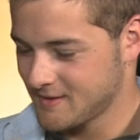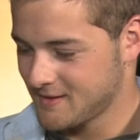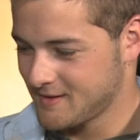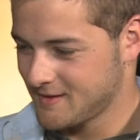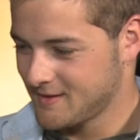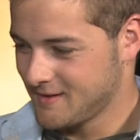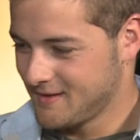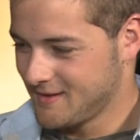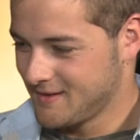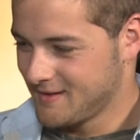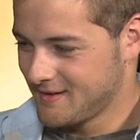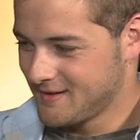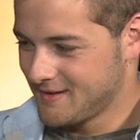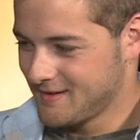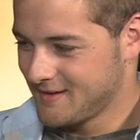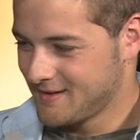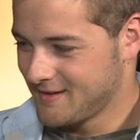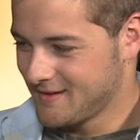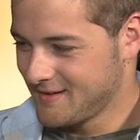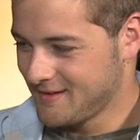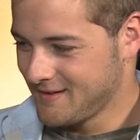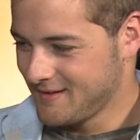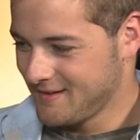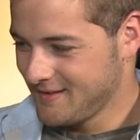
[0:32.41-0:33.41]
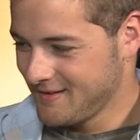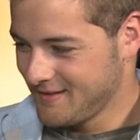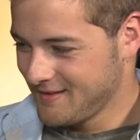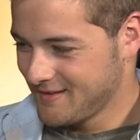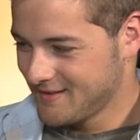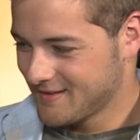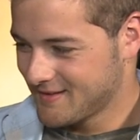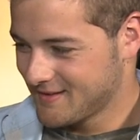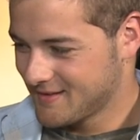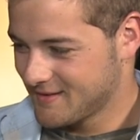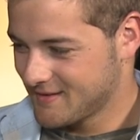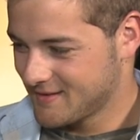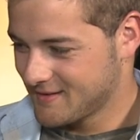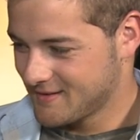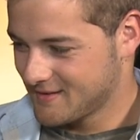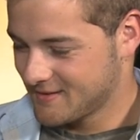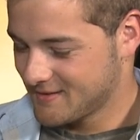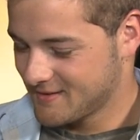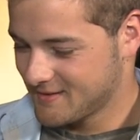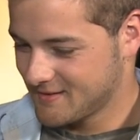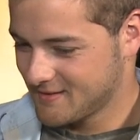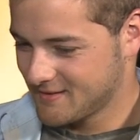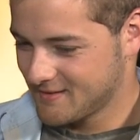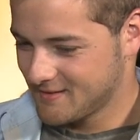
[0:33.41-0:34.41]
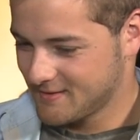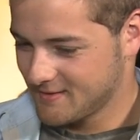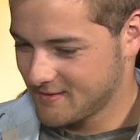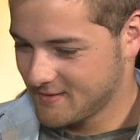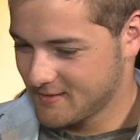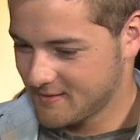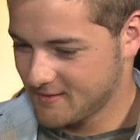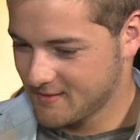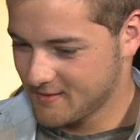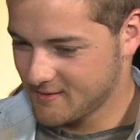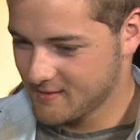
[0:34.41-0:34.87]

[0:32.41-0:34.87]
The person shown says nothing.